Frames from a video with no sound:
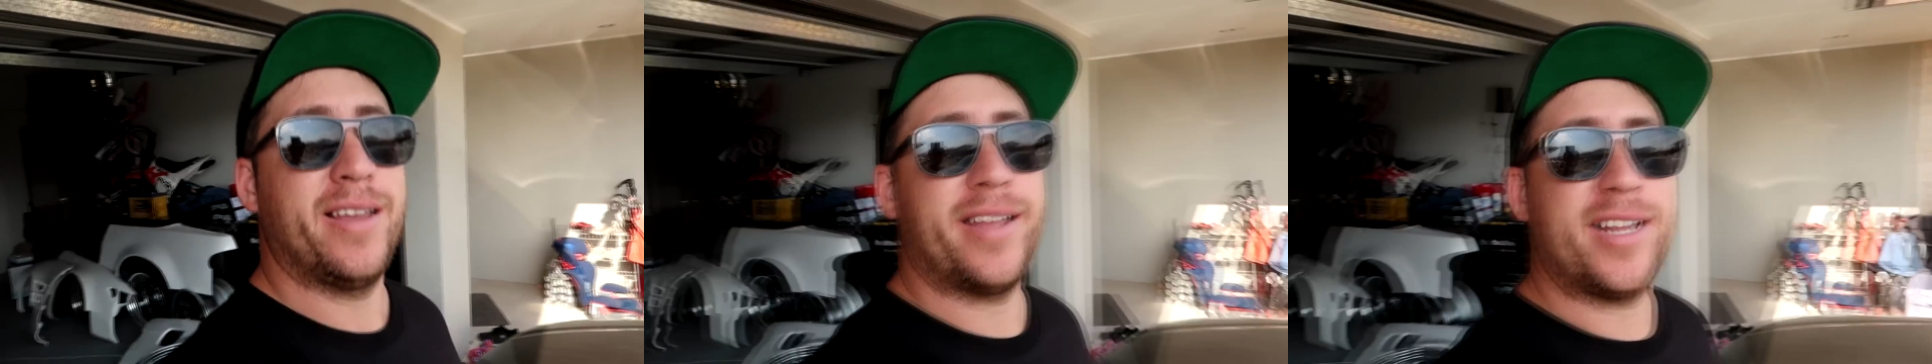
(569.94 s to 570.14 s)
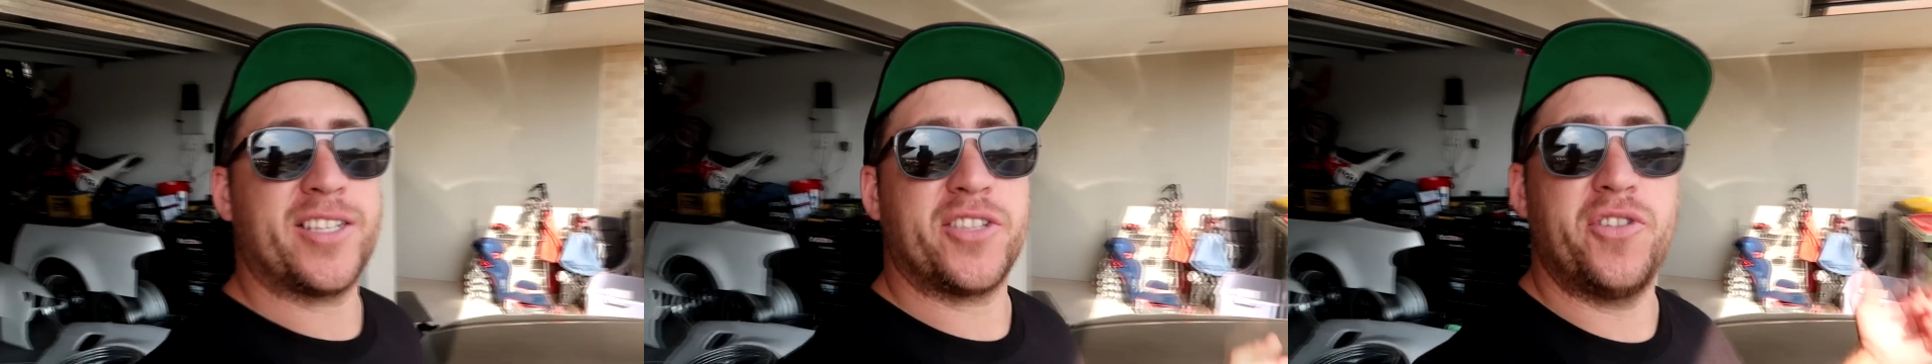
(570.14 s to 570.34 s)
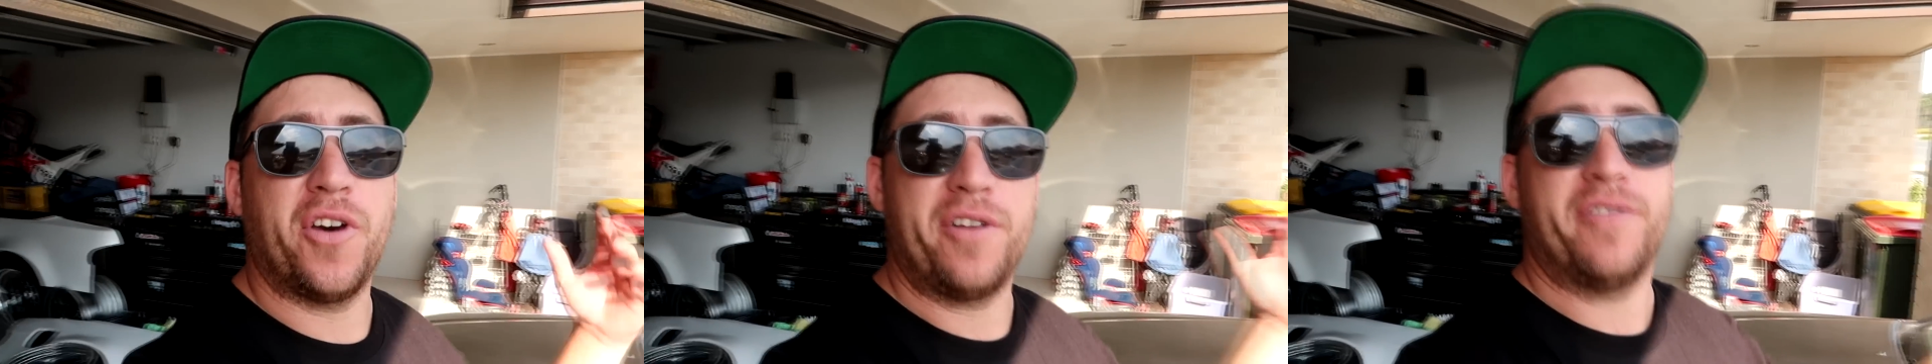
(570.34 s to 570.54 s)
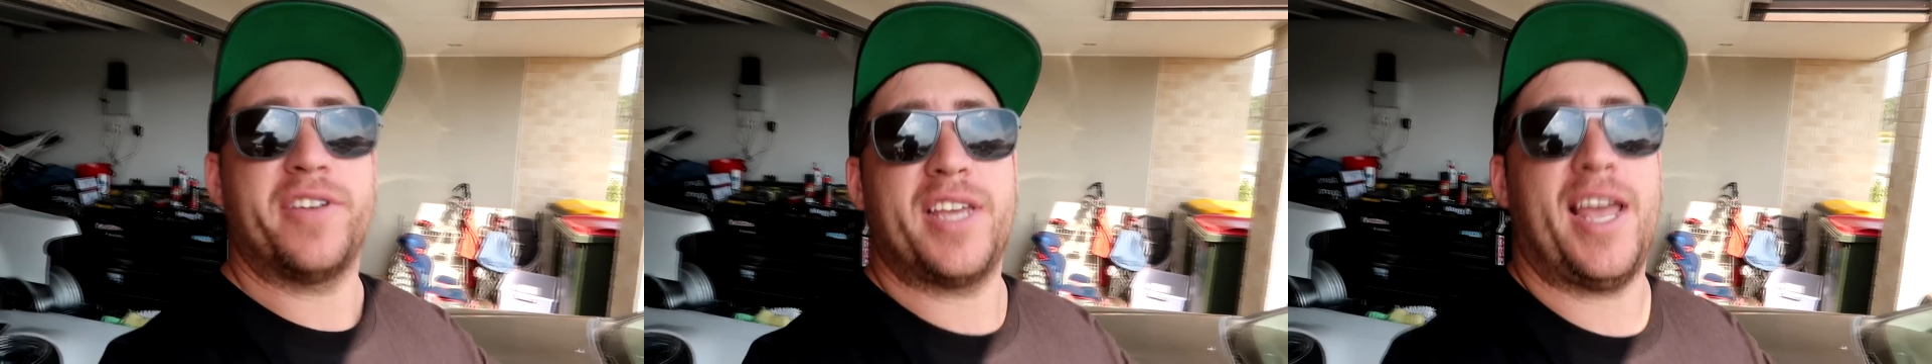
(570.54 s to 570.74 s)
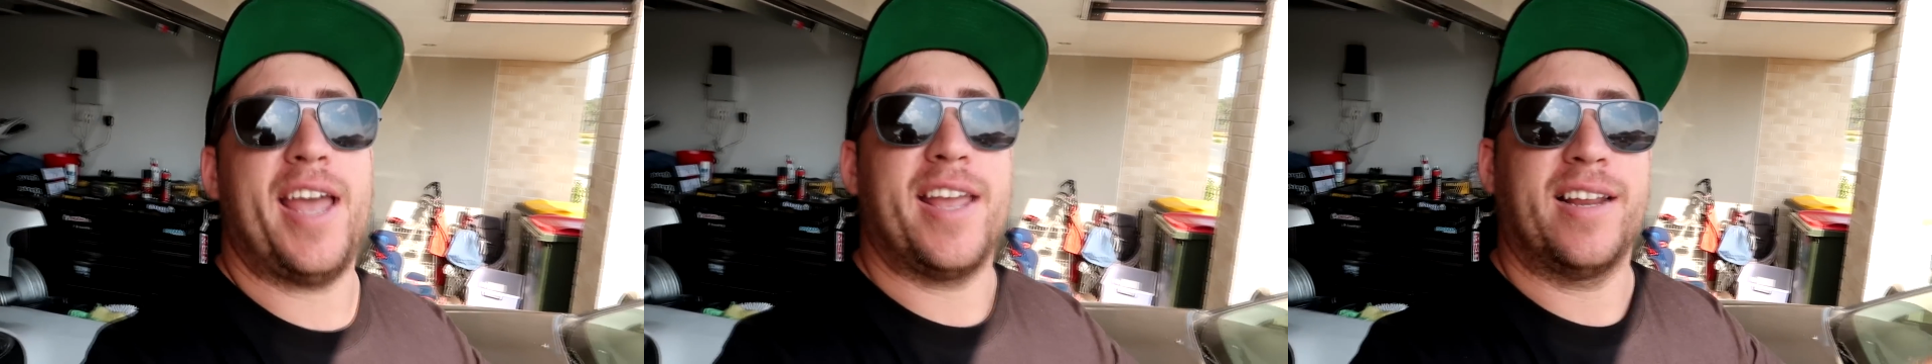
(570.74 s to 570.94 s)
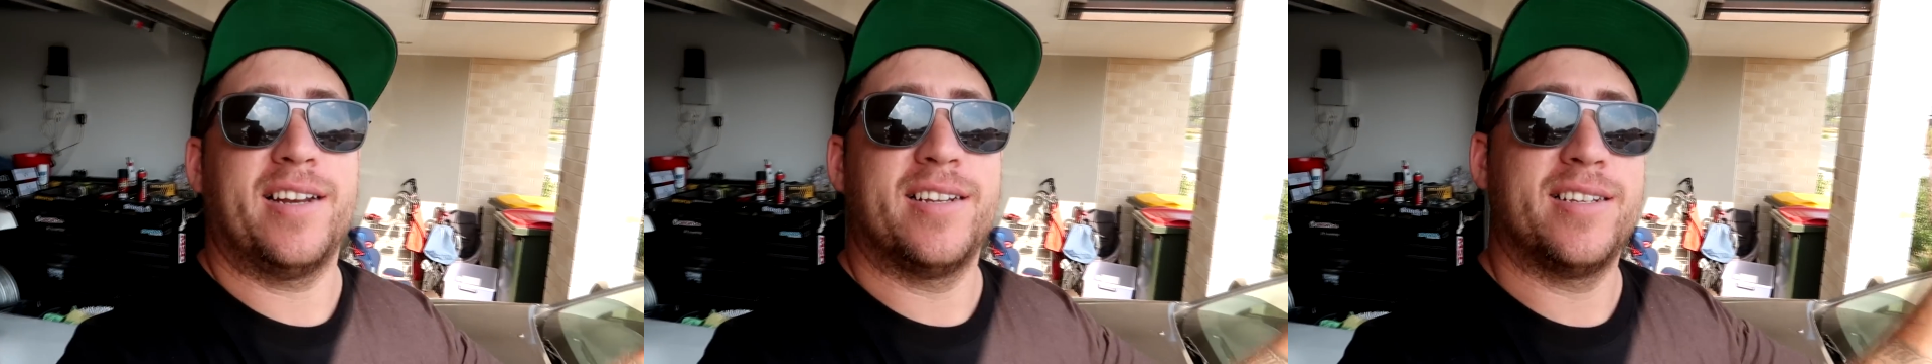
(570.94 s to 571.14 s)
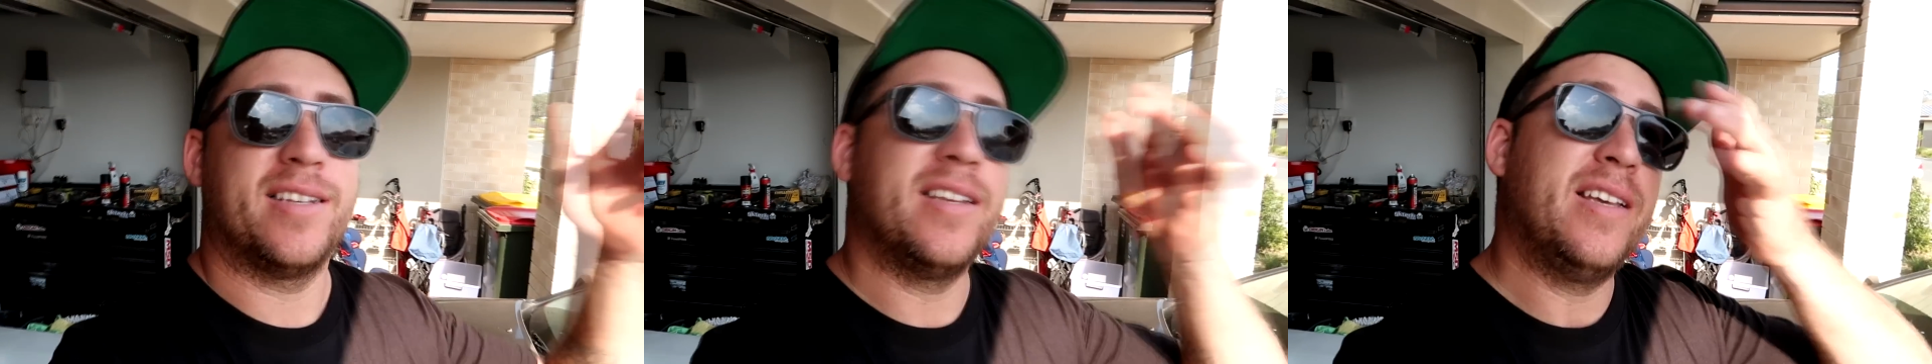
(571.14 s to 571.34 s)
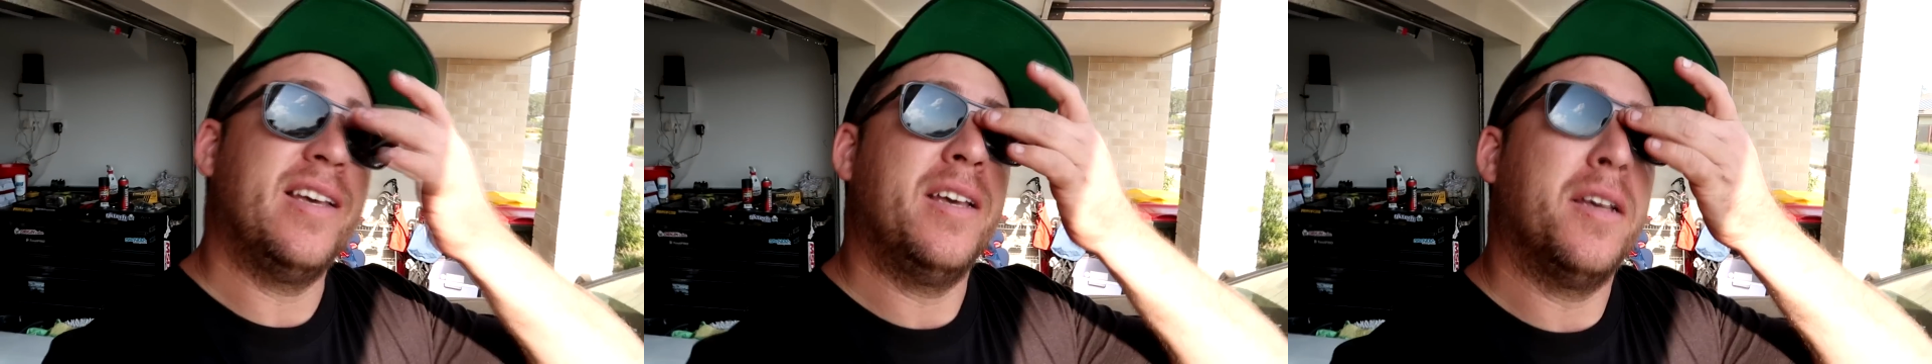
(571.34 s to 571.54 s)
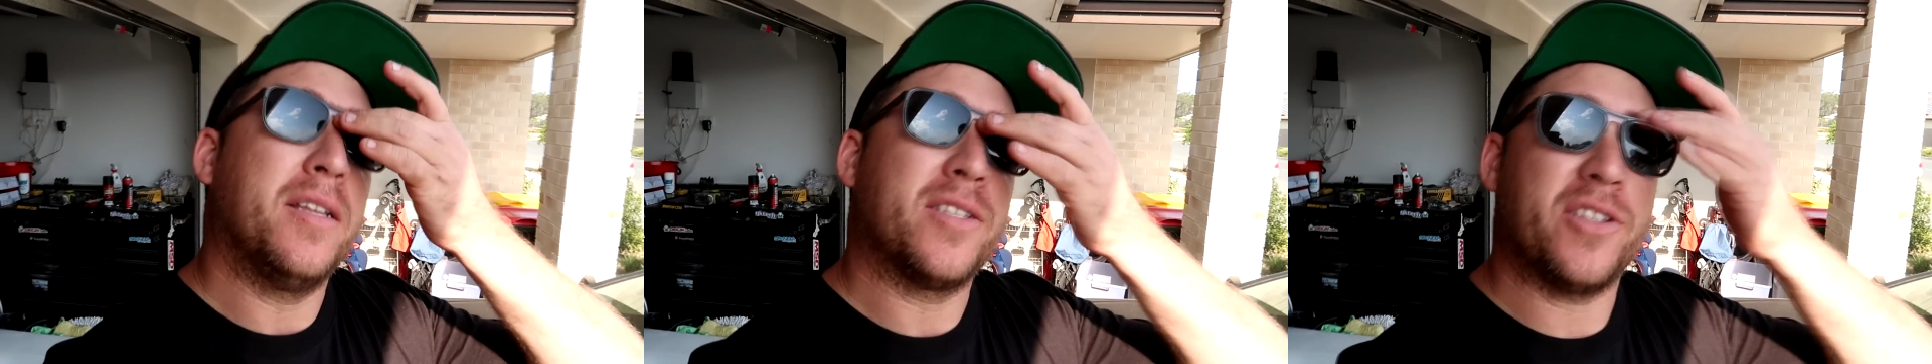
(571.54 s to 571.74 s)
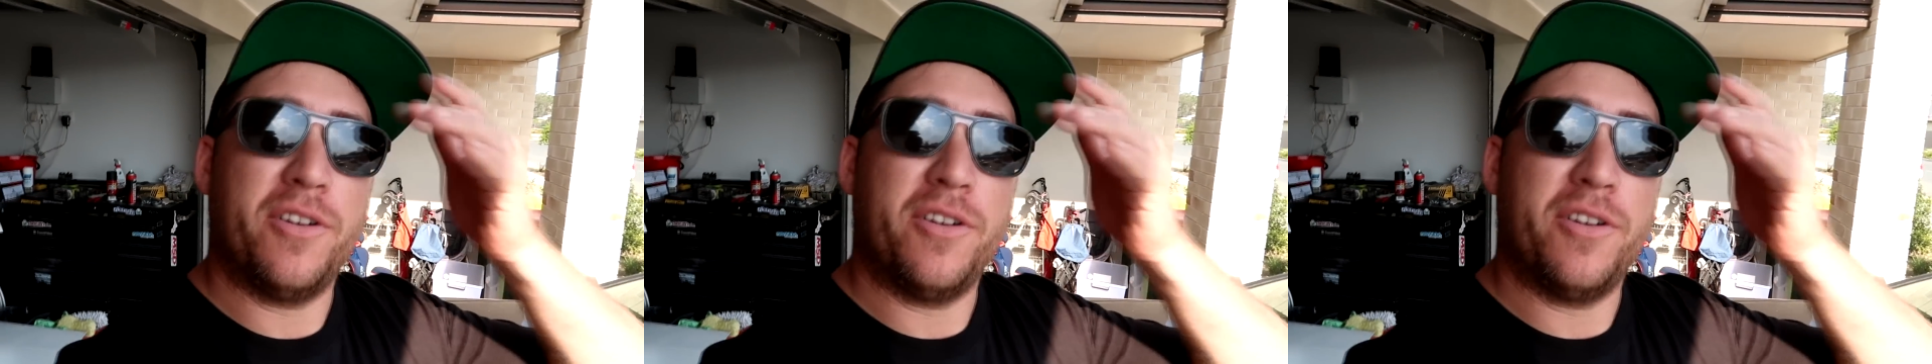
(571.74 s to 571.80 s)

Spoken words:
It's not a V8. It's